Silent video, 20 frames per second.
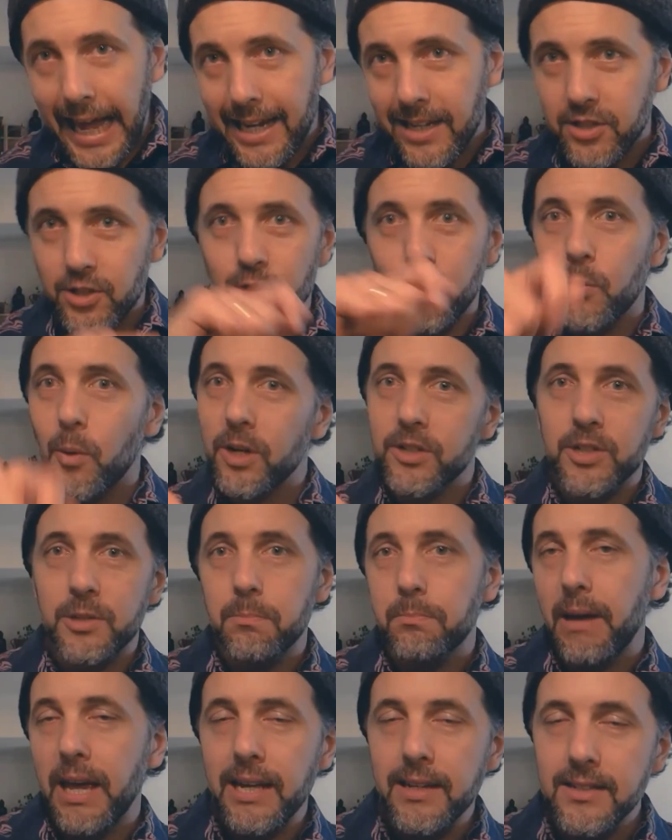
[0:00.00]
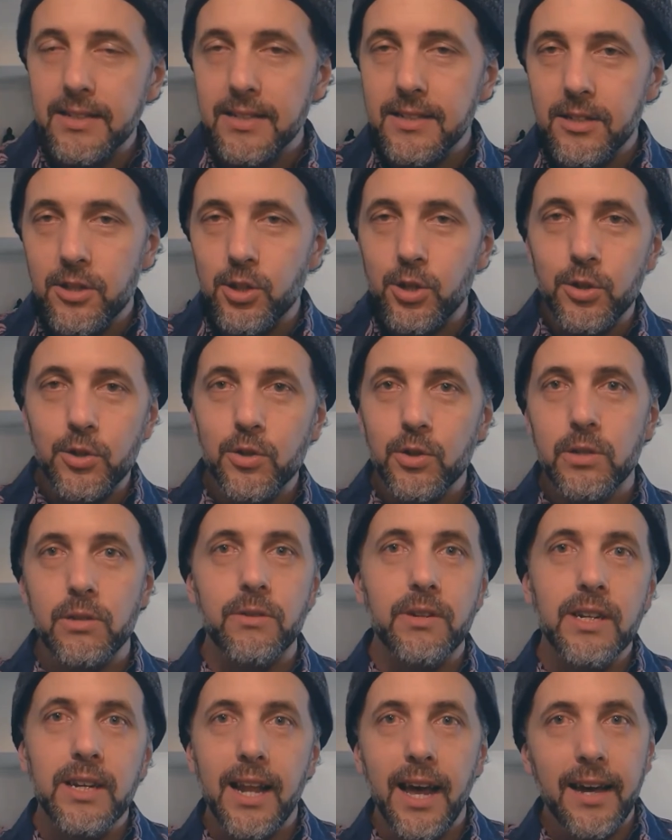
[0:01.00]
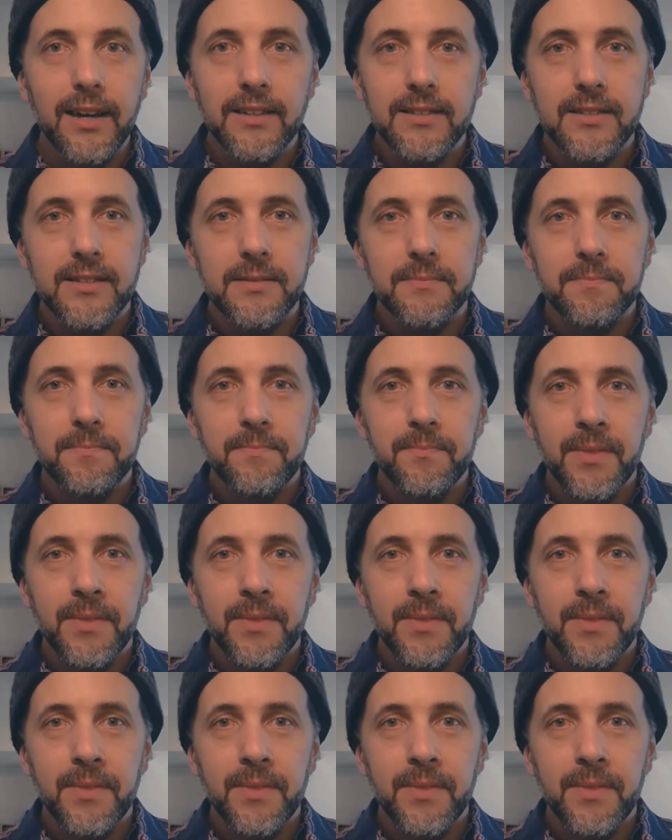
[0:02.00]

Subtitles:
8 you want to paint into your story next.